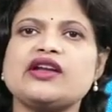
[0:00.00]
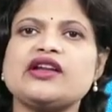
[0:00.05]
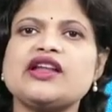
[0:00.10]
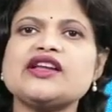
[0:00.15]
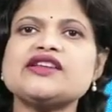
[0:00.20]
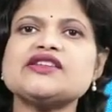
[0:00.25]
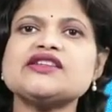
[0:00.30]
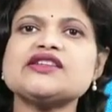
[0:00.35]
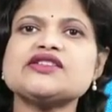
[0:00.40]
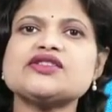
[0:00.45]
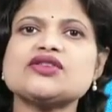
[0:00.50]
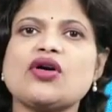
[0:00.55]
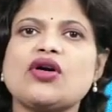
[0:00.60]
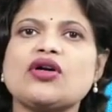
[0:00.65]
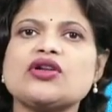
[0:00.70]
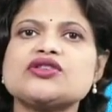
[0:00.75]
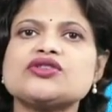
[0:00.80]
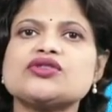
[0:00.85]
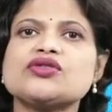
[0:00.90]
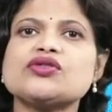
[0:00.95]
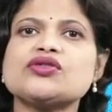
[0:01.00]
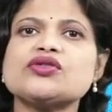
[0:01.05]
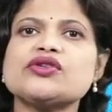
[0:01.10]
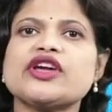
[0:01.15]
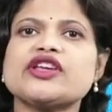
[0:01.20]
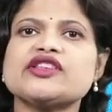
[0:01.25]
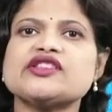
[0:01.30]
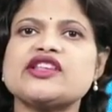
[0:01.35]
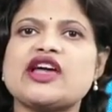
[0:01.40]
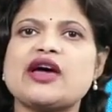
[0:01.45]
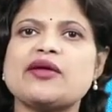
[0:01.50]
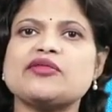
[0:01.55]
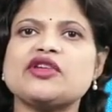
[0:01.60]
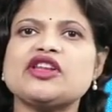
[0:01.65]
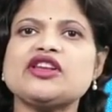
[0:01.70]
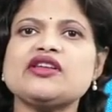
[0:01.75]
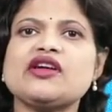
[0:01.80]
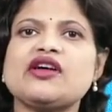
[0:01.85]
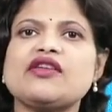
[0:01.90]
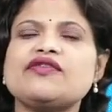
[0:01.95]
Let us also
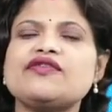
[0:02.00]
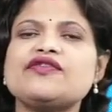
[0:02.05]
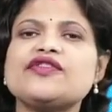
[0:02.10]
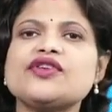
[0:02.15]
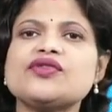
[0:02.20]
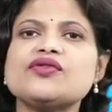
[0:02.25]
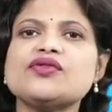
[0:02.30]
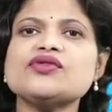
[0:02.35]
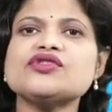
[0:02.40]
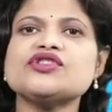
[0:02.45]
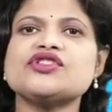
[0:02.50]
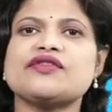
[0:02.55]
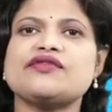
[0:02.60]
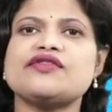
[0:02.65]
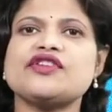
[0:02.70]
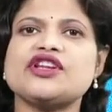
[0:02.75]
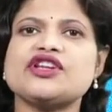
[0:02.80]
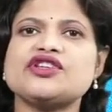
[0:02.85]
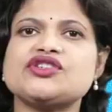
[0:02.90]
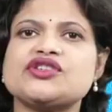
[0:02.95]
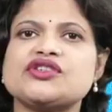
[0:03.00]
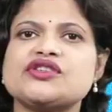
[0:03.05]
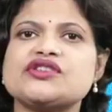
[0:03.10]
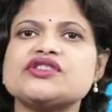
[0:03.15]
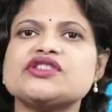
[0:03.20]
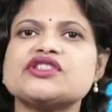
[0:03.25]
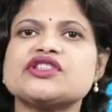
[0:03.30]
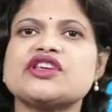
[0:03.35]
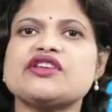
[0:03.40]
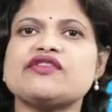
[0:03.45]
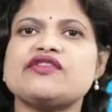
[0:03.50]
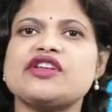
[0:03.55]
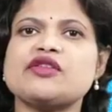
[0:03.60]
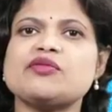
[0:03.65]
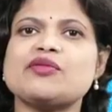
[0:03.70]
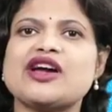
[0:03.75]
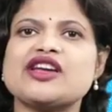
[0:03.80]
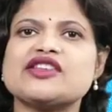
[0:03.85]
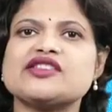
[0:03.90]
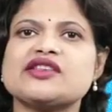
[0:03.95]
examine a few definitions
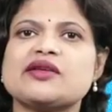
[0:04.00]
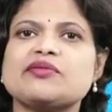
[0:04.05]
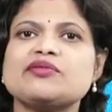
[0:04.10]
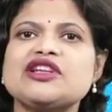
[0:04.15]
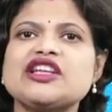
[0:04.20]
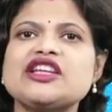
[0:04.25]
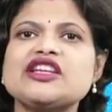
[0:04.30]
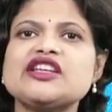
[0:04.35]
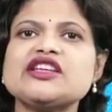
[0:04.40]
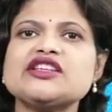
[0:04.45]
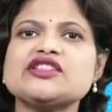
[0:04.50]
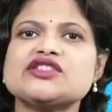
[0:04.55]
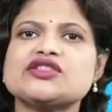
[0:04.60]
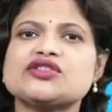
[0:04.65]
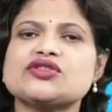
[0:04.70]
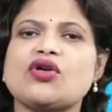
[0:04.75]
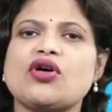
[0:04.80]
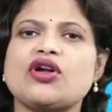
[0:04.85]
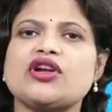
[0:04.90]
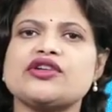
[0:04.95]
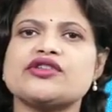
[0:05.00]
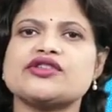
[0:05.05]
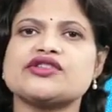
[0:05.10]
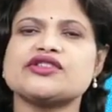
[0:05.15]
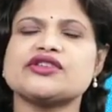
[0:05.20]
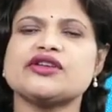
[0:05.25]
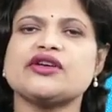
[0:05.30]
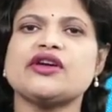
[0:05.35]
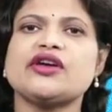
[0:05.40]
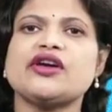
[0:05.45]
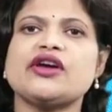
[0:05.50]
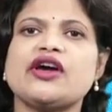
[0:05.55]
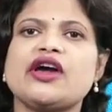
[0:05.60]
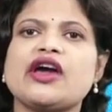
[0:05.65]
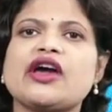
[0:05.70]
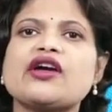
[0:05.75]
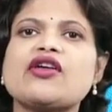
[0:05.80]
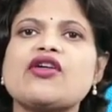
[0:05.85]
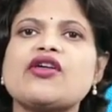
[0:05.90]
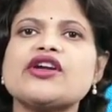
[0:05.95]
given by some leading scholars
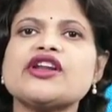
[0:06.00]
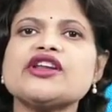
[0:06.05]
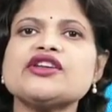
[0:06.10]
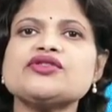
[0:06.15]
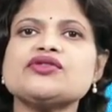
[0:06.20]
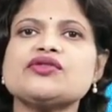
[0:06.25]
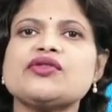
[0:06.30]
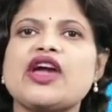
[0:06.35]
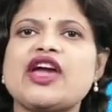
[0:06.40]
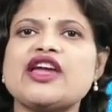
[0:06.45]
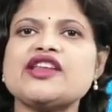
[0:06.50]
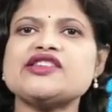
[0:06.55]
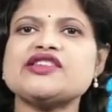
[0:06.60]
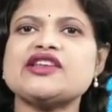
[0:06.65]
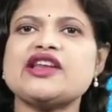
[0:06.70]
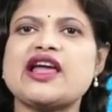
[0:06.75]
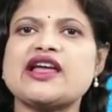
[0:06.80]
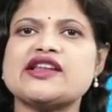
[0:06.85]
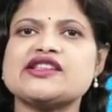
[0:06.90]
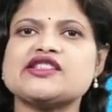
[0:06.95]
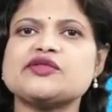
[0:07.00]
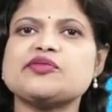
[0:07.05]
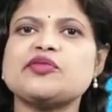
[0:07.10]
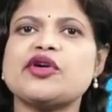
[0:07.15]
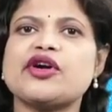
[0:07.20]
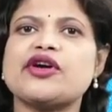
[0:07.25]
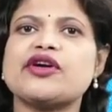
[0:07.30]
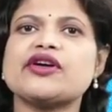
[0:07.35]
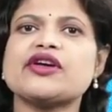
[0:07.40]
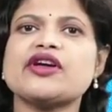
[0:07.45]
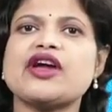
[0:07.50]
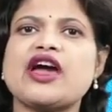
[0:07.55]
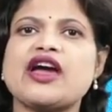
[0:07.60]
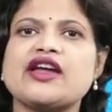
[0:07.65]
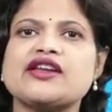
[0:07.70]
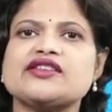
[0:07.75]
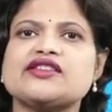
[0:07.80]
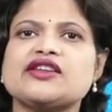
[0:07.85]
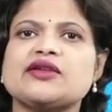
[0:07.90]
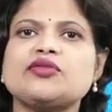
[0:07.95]
according to H. Landsberg
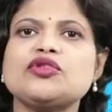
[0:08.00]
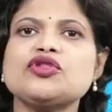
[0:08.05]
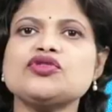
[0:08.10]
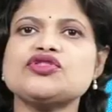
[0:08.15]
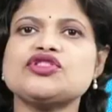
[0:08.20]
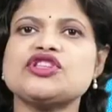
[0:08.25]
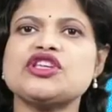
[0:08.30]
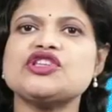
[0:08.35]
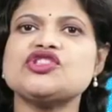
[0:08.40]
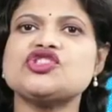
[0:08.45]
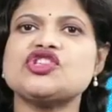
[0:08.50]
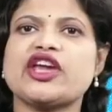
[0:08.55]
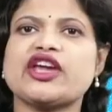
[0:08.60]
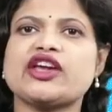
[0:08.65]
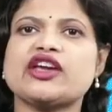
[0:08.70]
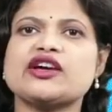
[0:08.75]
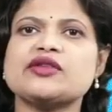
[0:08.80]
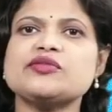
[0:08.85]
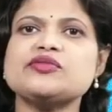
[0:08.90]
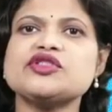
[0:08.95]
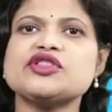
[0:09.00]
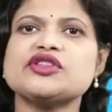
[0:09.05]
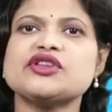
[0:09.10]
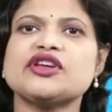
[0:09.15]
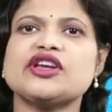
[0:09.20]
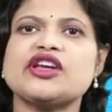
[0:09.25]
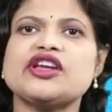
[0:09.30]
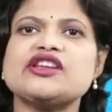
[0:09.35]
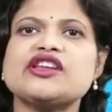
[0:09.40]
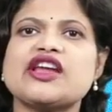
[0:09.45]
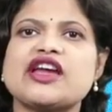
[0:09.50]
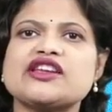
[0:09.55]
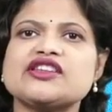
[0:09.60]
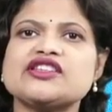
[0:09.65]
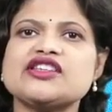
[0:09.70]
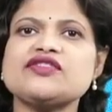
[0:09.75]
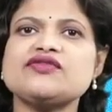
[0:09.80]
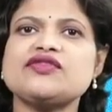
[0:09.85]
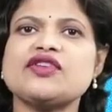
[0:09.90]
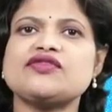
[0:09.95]
and W. C. Jacobs in
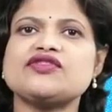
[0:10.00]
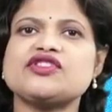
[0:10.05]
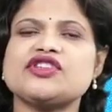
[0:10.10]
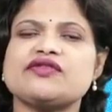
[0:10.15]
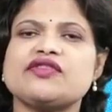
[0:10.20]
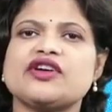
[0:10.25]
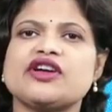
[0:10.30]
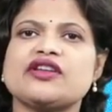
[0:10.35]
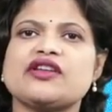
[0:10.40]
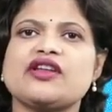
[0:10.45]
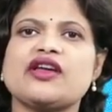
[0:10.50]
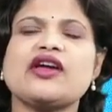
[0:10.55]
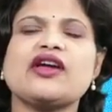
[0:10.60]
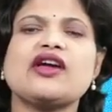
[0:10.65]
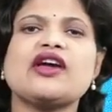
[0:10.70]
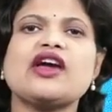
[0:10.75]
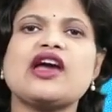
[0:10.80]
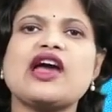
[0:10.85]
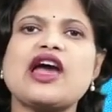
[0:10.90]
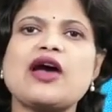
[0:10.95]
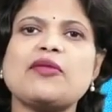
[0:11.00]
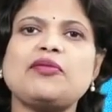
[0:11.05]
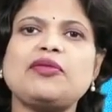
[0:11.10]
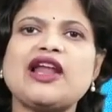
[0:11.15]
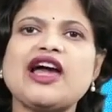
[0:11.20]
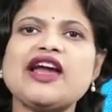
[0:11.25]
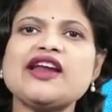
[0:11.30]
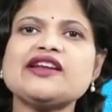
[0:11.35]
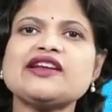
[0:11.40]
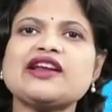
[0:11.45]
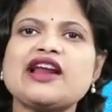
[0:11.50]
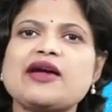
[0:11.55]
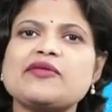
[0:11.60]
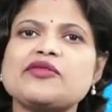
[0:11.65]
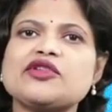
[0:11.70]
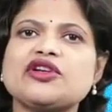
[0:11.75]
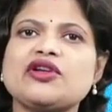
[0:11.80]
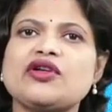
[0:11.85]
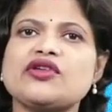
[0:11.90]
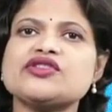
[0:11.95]
1951. Applied
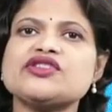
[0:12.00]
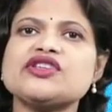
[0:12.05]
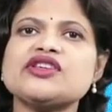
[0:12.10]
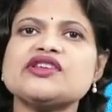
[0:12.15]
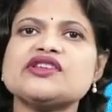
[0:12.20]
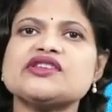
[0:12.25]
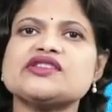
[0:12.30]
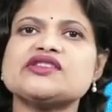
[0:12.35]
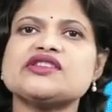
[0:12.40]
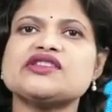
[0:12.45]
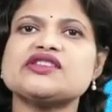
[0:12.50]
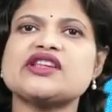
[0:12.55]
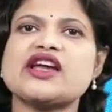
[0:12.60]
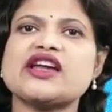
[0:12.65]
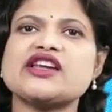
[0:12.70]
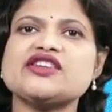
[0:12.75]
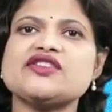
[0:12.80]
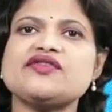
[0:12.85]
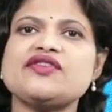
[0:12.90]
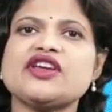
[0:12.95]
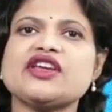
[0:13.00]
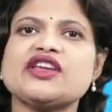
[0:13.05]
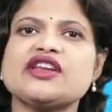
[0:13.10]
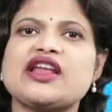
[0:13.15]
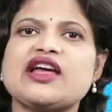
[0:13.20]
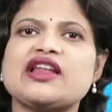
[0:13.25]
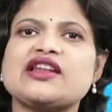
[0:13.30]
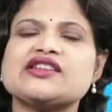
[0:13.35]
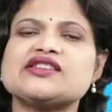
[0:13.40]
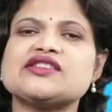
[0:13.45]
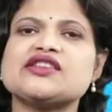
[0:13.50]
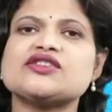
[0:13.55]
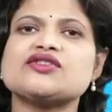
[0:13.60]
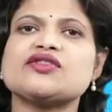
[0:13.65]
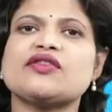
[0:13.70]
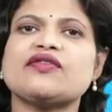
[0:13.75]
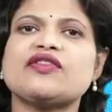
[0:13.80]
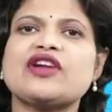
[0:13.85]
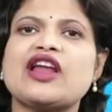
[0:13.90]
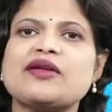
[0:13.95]
climatology is the scientific
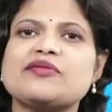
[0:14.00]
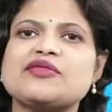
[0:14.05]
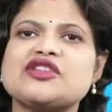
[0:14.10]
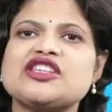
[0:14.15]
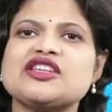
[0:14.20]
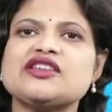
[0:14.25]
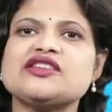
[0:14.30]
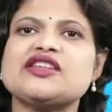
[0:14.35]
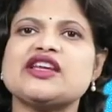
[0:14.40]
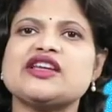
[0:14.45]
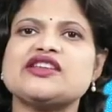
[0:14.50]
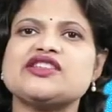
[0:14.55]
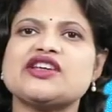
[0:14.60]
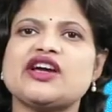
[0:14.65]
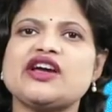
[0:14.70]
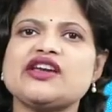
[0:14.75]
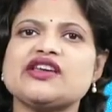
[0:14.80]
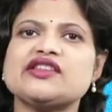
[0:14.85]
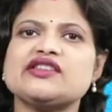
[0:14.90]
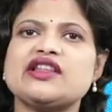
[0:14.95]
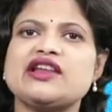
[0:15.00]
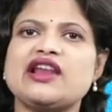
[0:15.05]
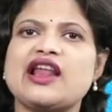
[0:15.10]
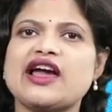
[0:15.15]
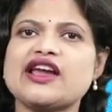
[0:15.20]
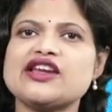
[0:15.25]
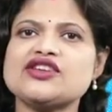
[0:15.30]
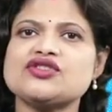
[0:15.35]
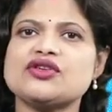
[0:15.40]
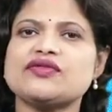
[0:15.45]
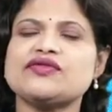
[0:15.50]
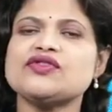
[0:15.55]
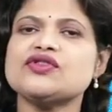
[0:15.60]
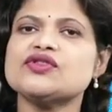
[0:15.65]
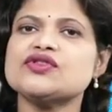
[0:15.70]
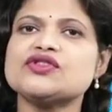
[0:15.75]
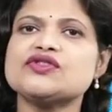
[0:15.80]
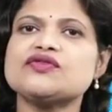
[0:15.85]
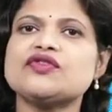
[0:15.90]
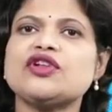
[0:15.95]
analysis of climatic data in the light of
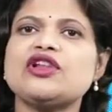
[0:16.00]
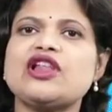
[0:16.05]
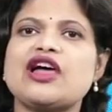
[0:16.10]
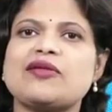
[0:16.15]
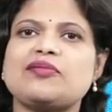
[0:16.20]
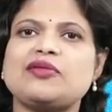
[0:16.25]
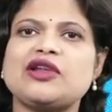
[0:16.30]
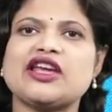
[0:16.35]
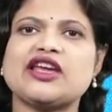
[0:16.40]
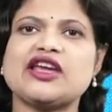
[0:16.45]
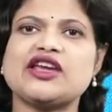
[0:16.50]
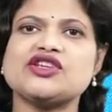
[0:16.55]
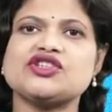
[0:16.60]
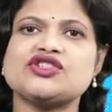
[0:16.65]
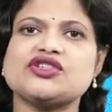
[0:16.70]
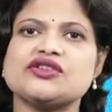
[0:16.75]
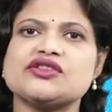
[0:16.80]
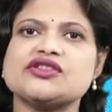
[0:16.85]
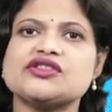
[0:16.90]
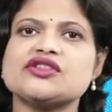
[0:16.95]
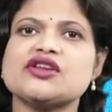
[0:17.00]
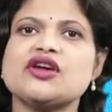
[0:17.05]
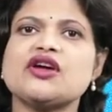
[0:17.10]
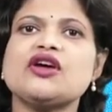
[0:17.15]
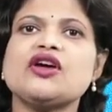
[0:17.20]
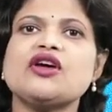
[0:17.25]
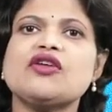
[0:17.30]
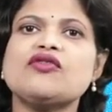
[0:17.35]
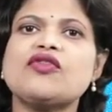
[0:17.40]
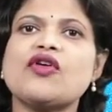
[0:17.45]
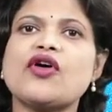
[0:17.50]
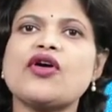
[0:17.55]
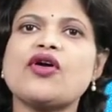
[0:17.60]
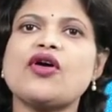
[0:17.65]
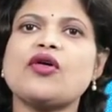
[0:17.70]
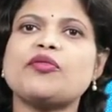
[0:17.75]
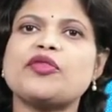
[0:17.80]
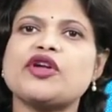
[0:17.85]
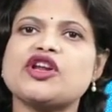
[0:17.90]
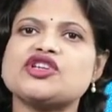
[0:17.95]
useful applications for
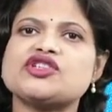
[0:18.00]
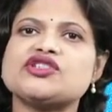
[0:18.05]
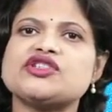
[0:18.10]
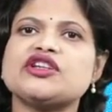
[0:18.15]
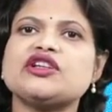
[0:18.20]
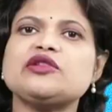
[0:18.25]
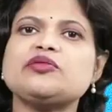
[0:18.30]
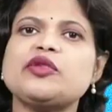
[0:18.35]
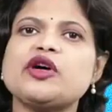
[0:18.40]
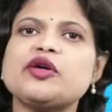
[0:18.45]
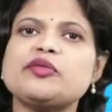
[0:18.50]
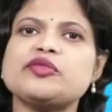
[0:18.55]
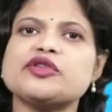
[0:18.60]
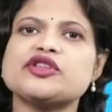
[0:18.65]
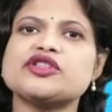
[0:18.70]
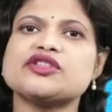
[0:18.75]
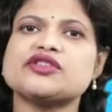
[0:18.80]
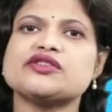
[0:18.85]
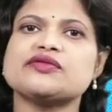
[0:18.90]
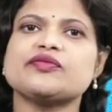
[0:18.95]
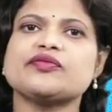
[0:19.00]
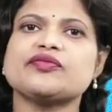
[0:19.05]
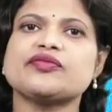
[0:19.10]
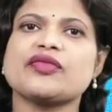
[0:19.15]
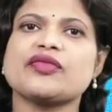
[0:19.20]
operational purpose.